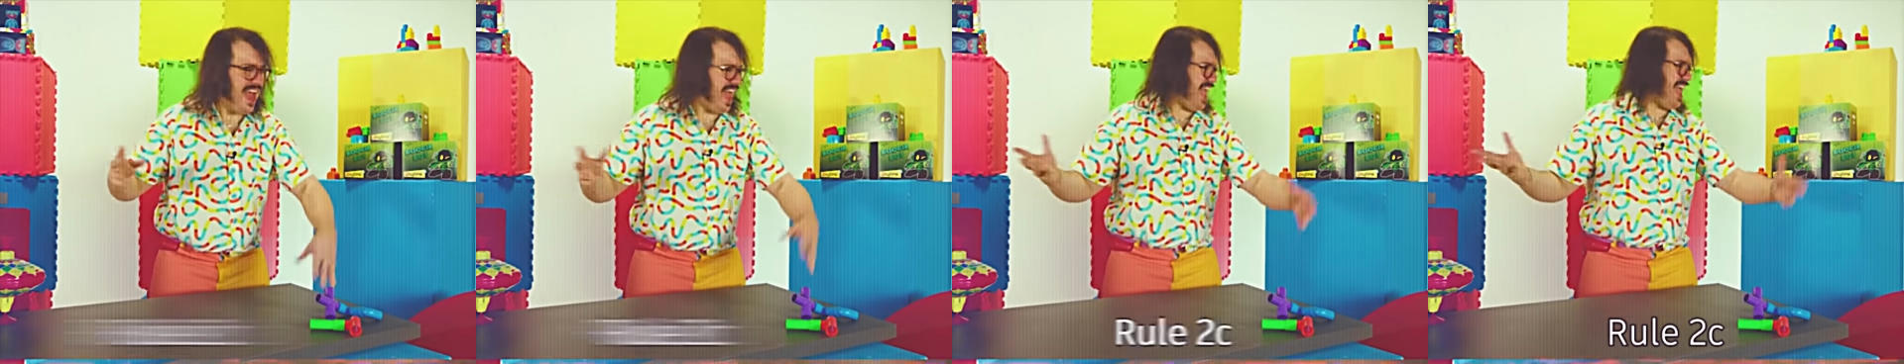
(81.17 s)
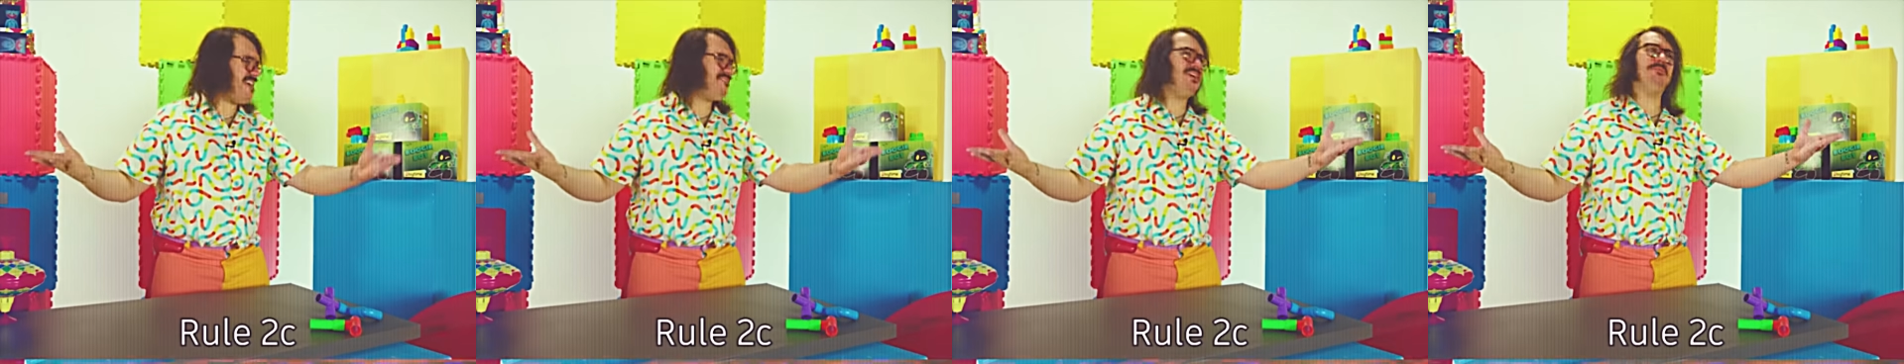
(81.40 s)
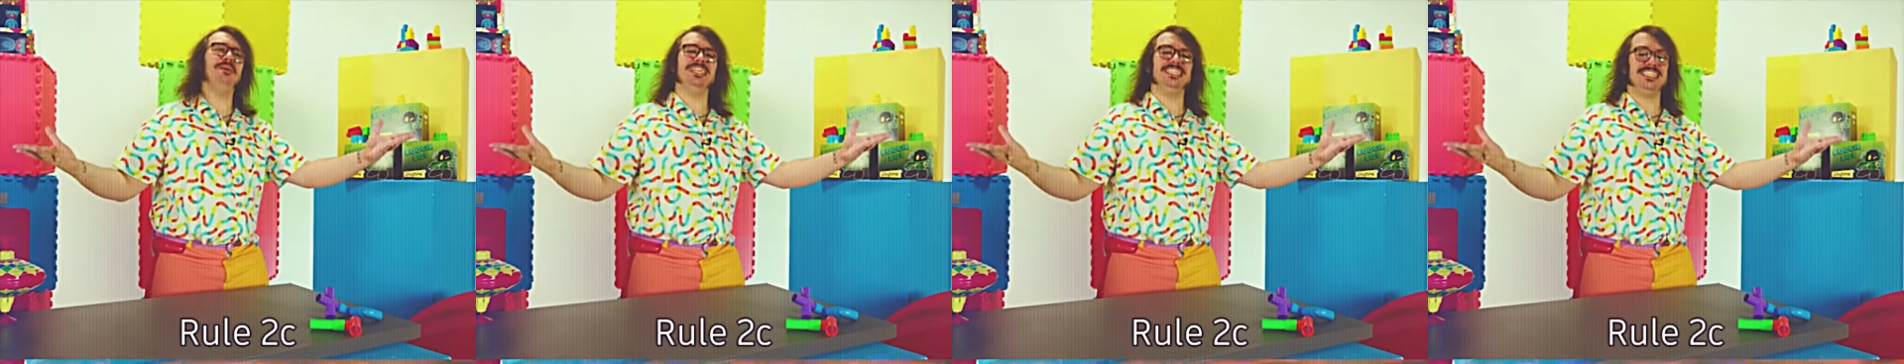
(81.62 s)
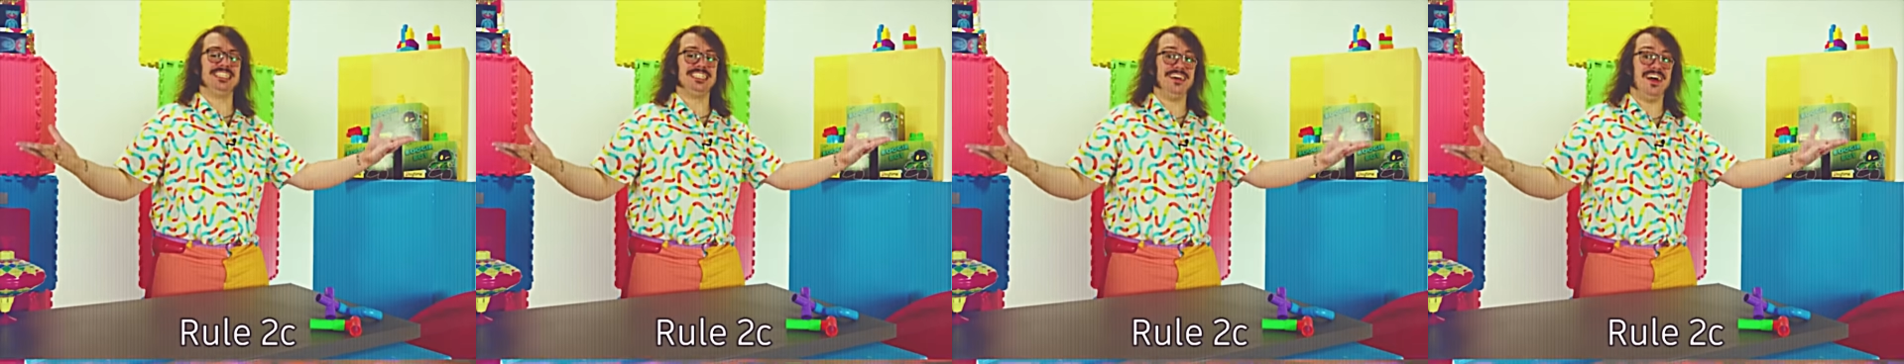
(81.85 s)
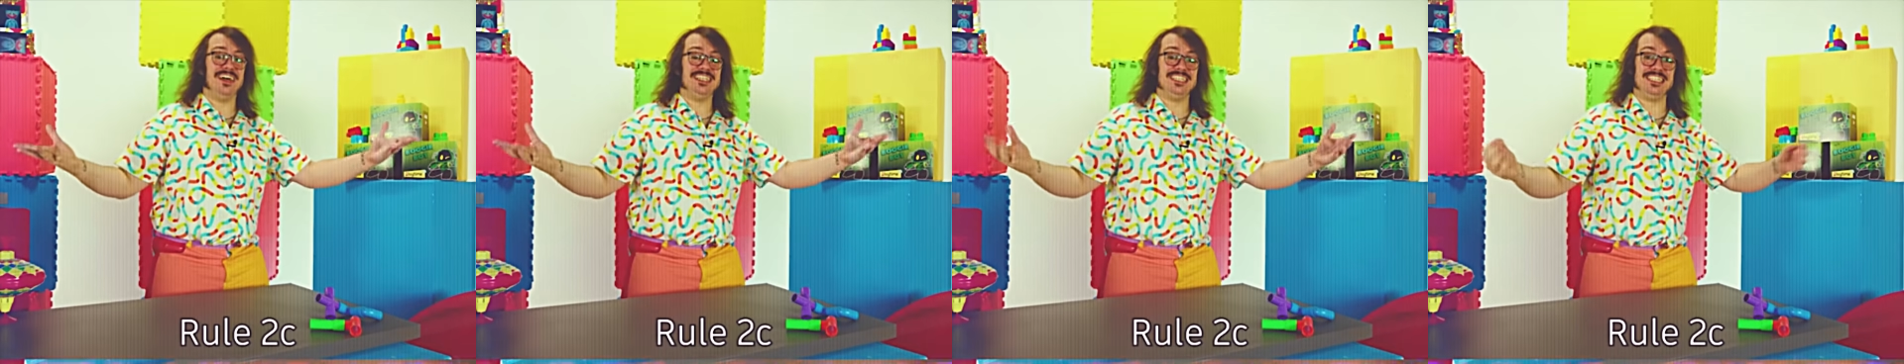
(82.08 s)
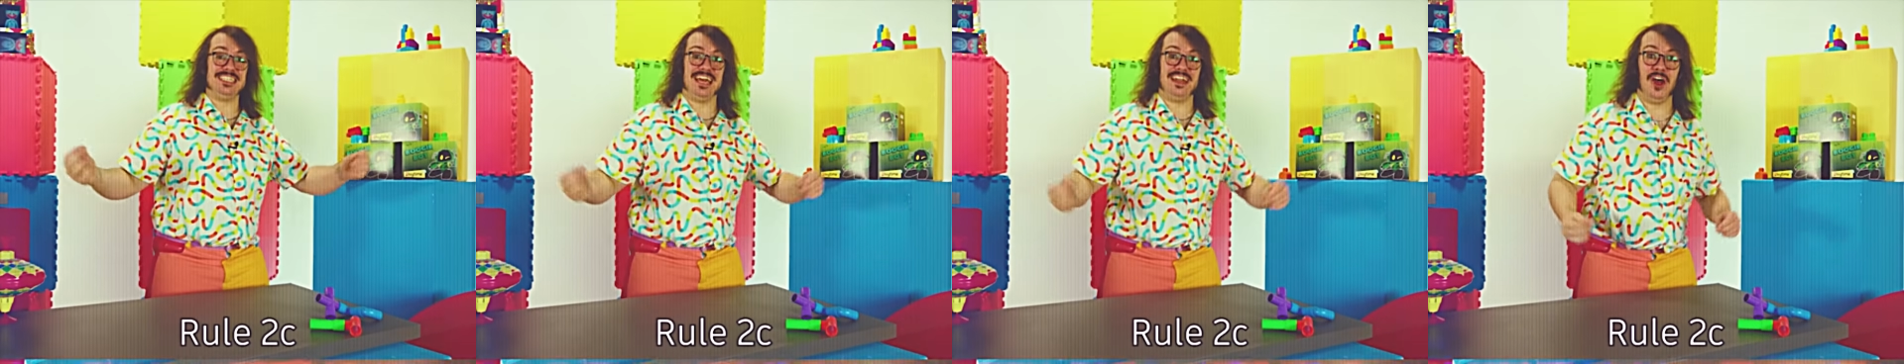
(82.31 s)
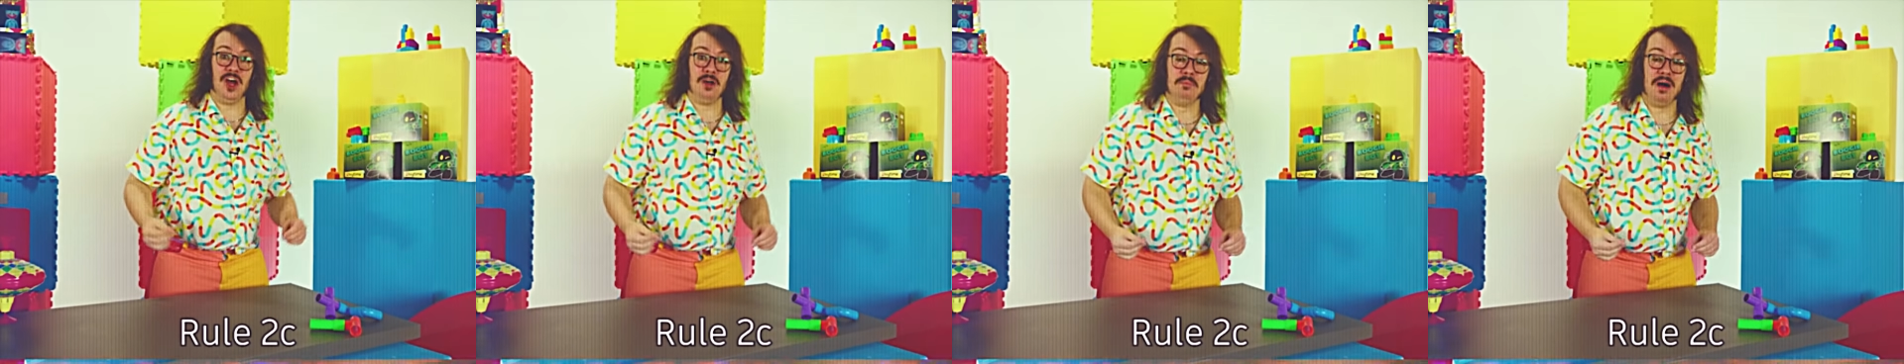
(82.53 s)
Everybody's excited to get
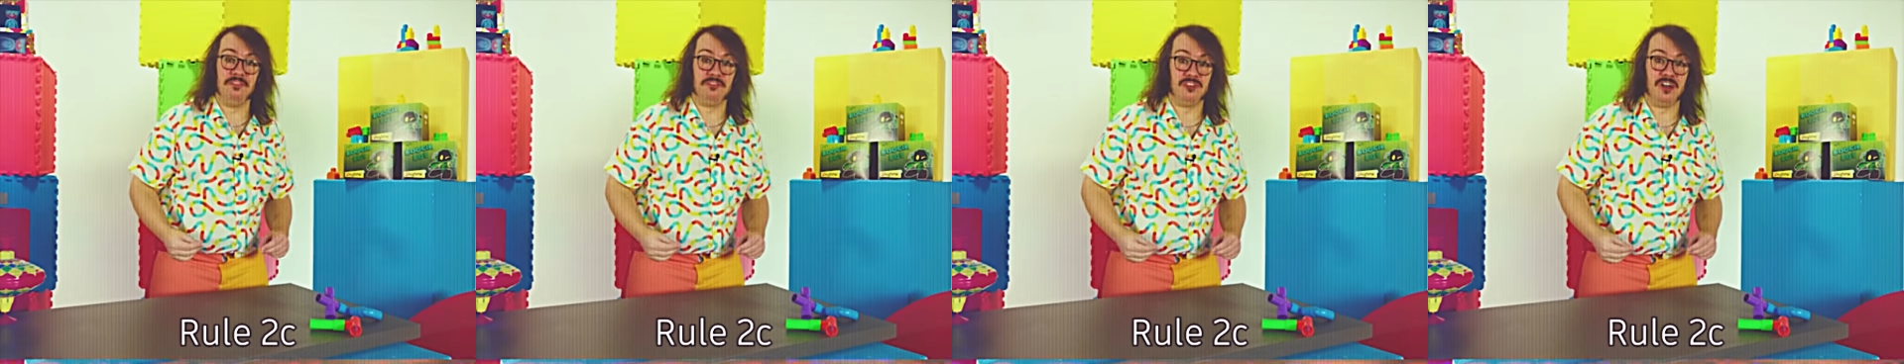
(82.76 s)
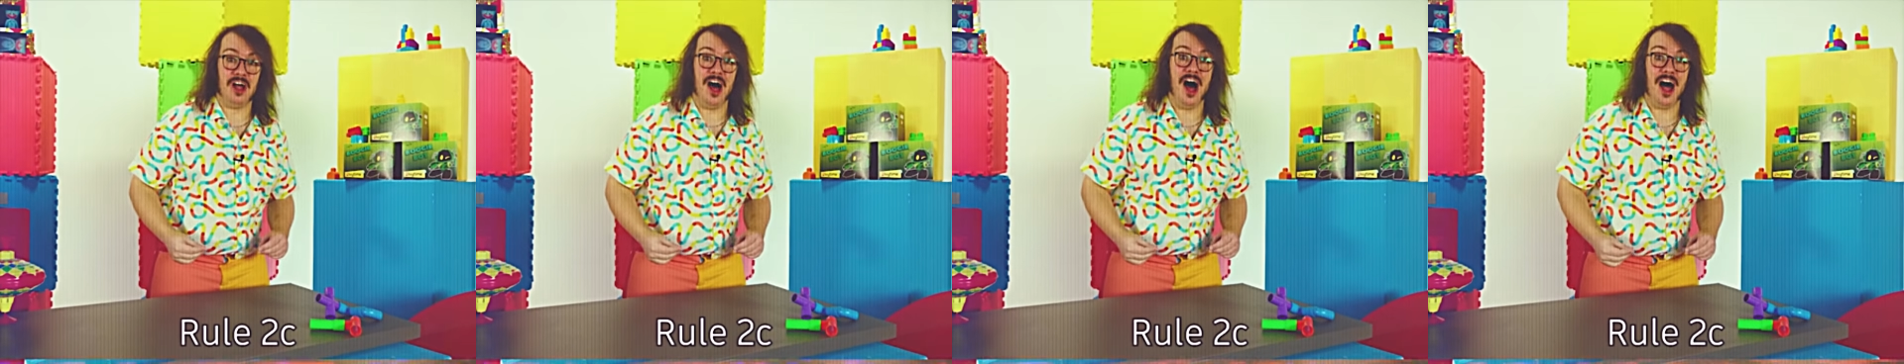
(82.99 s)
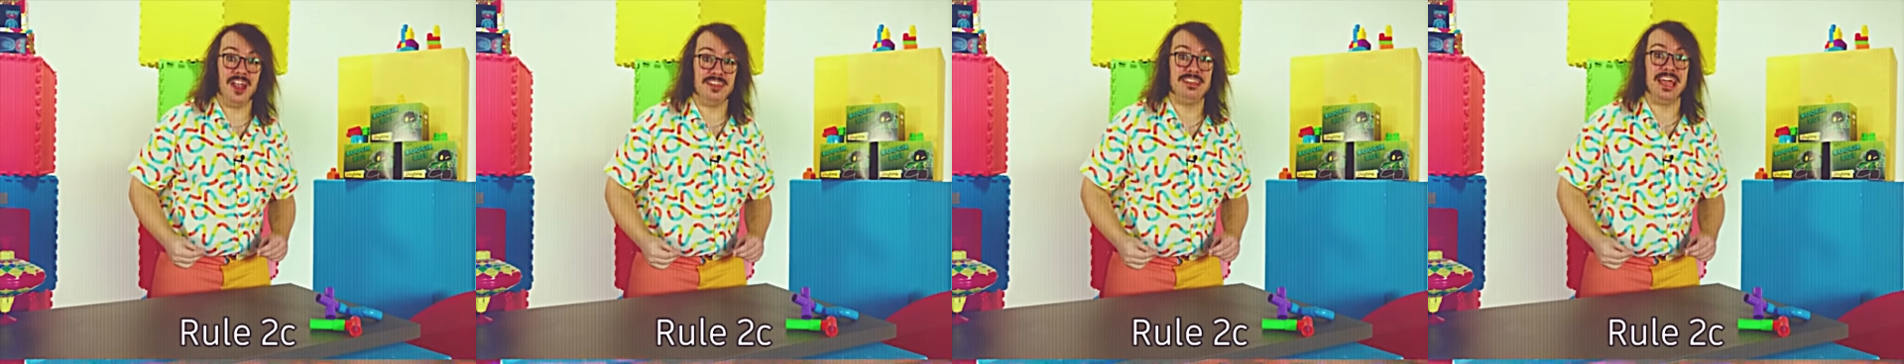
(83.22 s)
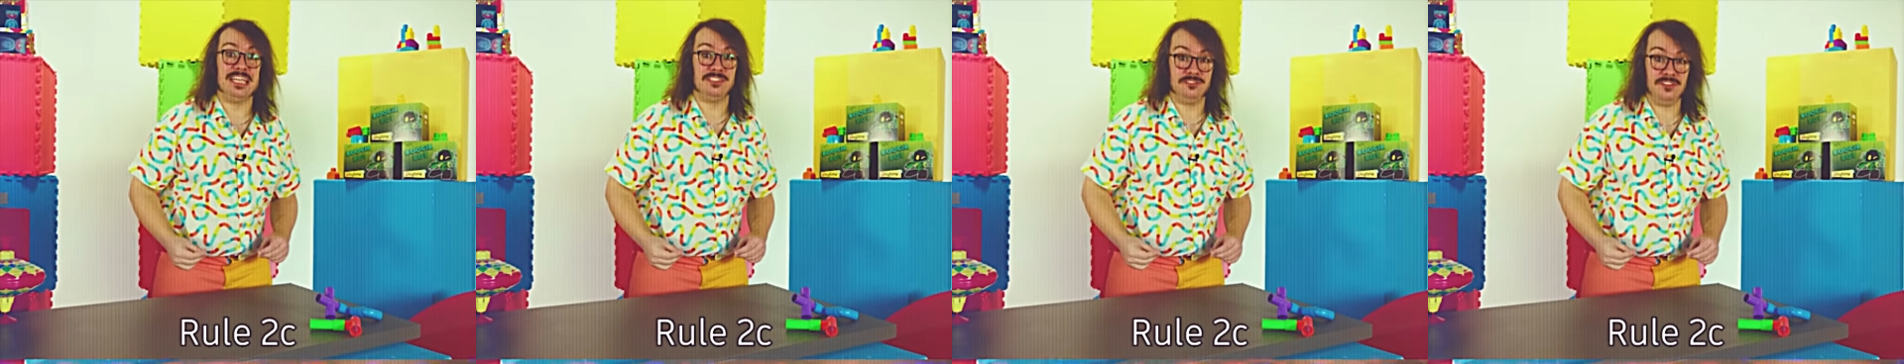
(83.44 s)
home after a hard day's